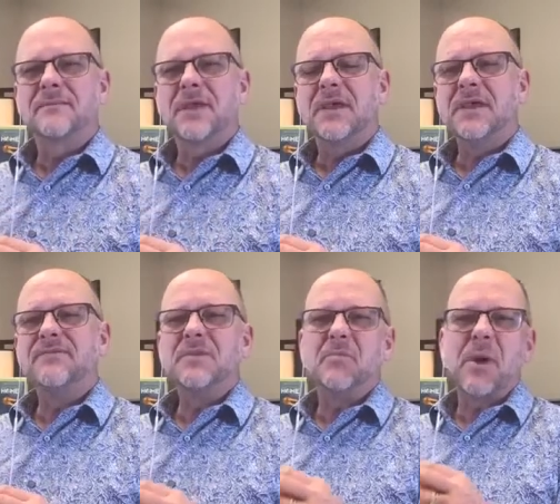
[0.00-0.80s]
Even the
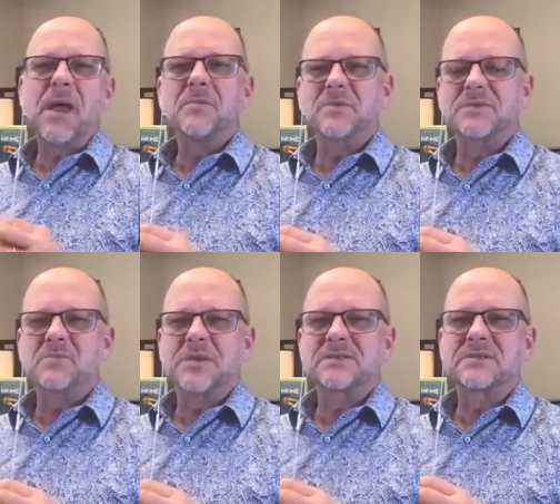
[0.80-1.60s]
Bible
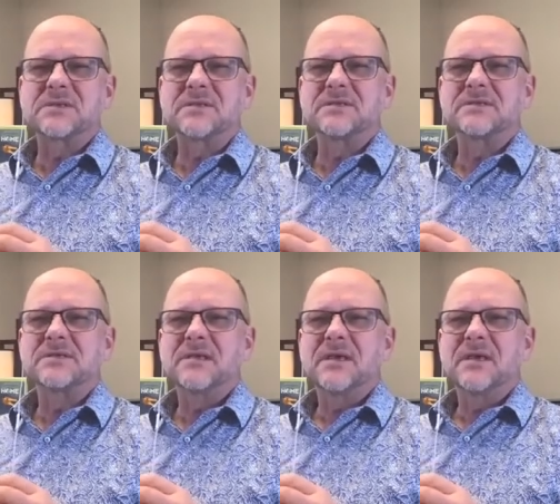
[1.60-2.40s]
speaks to this.
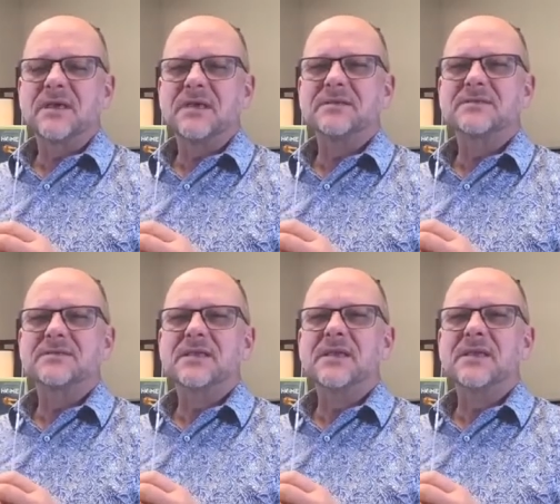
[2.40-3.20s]
It's
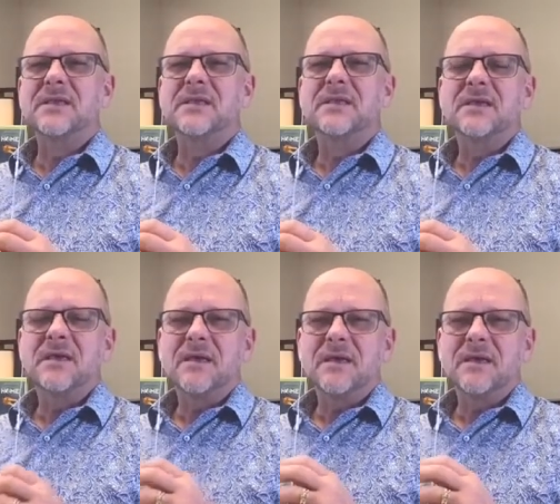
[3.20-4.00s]
in
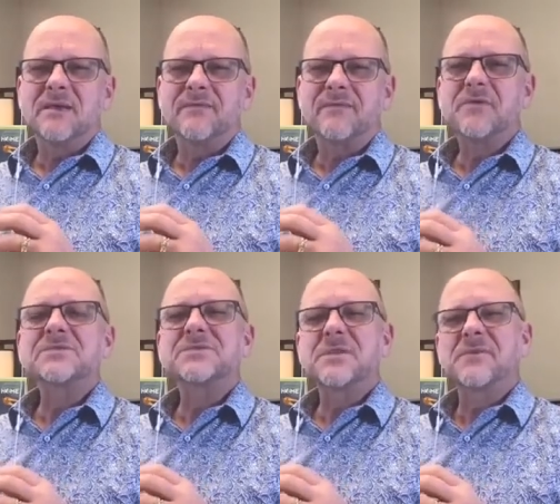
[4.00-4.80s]
1
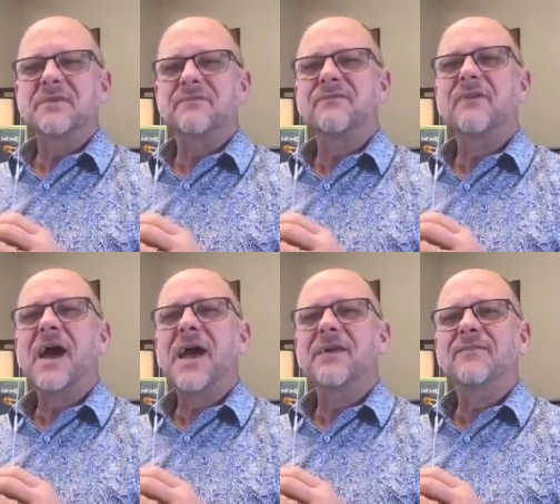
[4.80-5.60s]
Timothy
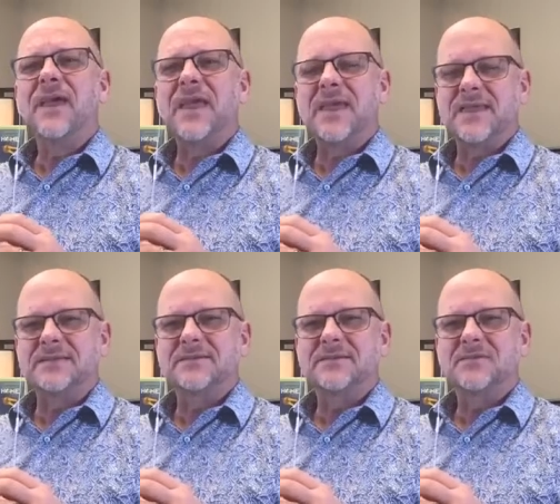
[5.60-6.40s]
5:8,
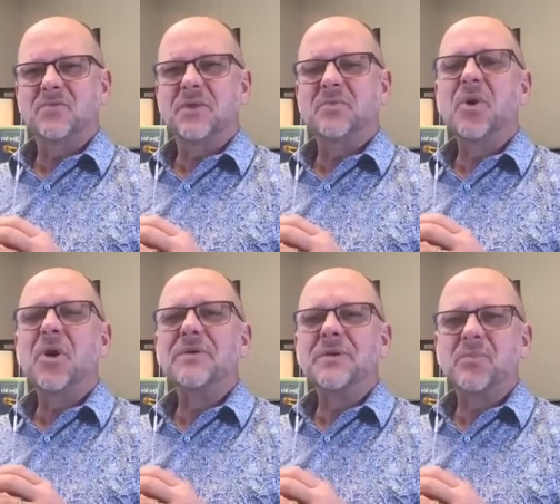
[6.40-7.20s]
where Paul
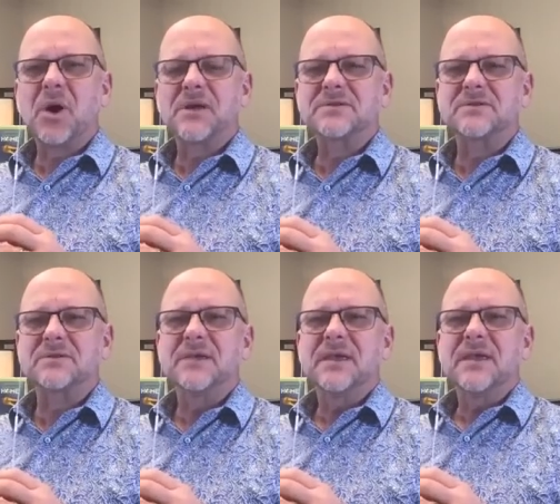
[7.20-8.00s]
the Apostle
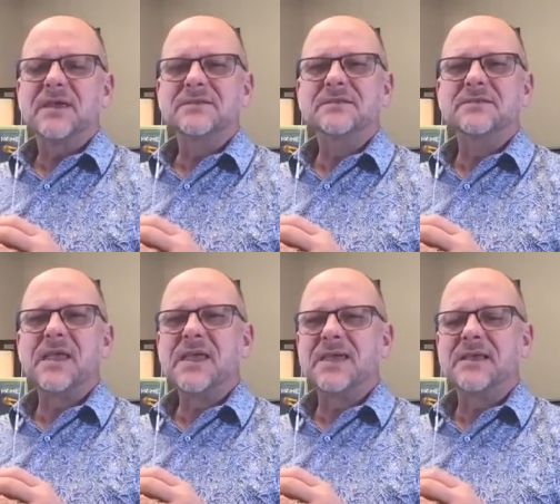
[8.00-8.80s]
is
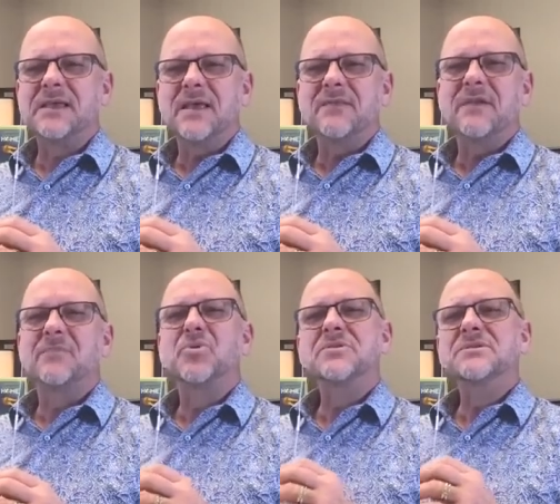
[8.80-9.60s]
saying that a
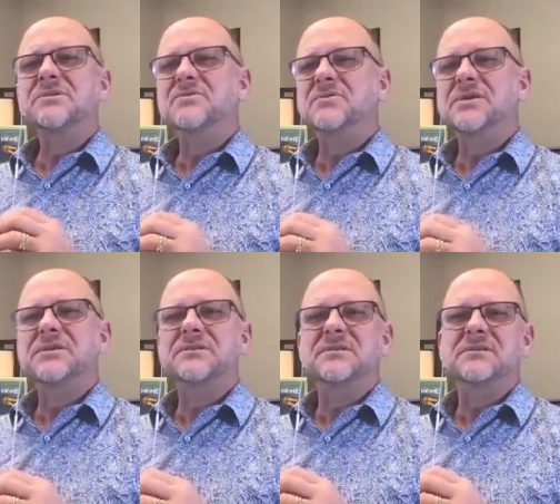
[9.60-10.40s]
person who
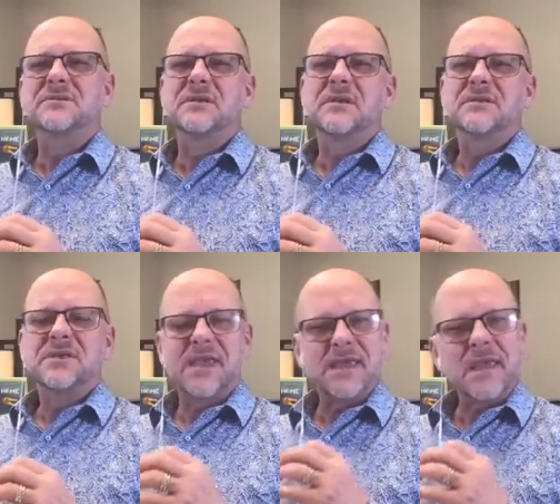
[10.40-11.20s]
doesn't
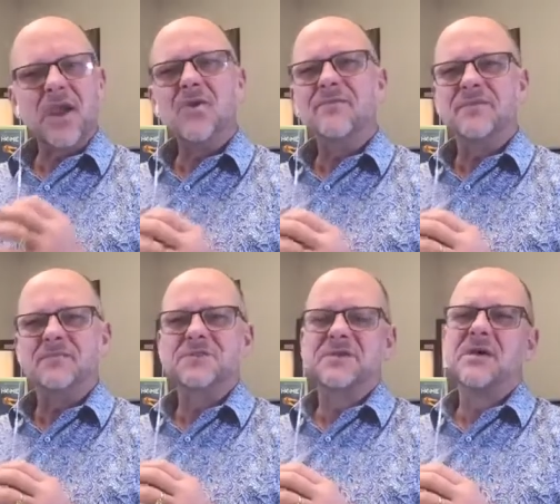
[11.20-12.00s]
take care of
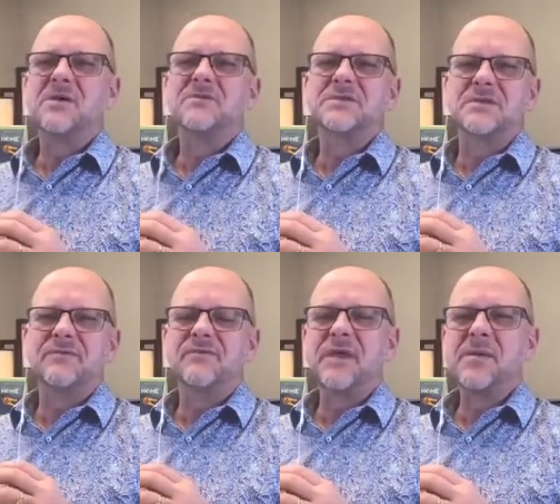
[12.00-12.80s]
themselves and their
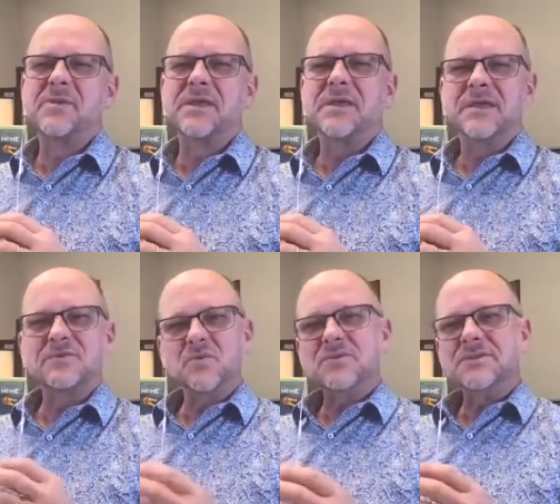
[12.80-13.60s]
family is
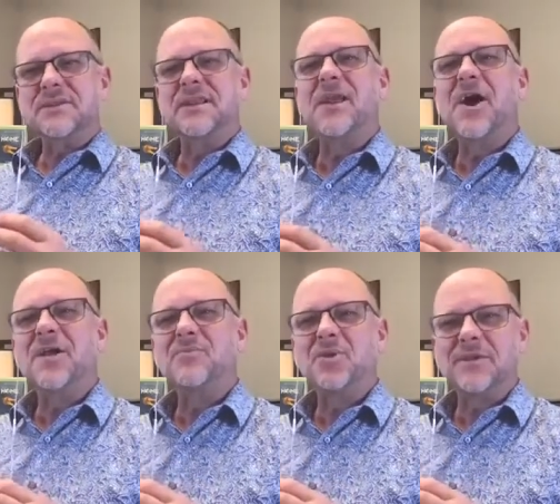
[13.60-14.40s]
worse than an
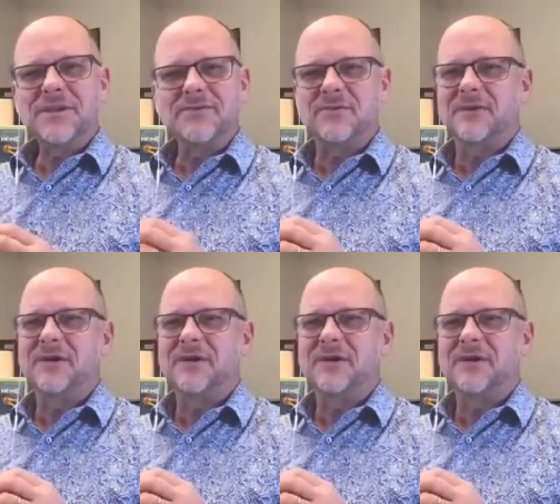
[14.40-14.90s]
unbeliever.